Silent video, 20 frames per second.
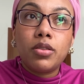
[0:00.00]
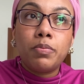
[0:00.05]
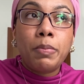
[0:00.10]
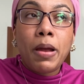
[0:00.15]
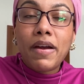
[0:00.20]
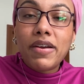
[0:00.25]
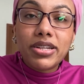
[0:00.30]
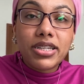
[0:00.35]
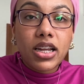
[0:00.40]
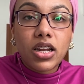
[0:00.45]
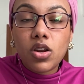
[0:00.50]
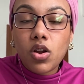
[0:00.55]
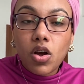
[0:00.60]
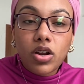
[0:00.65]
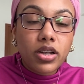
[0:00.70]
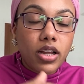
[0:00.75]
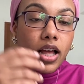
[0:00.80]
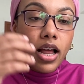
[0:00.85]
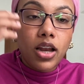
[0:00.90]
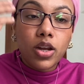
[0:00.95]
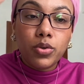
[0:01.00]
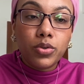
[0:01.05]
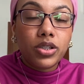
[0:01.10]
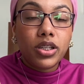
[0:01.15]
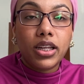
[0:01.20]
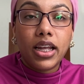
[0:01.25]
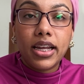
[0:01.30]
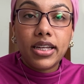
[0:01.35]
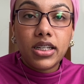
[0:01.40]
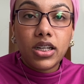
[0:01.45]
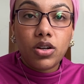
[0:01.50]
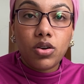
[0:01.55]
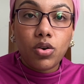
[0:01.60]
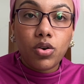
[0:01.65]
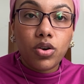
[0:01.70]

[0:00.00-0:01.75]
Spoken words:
Parents are not hallucinating,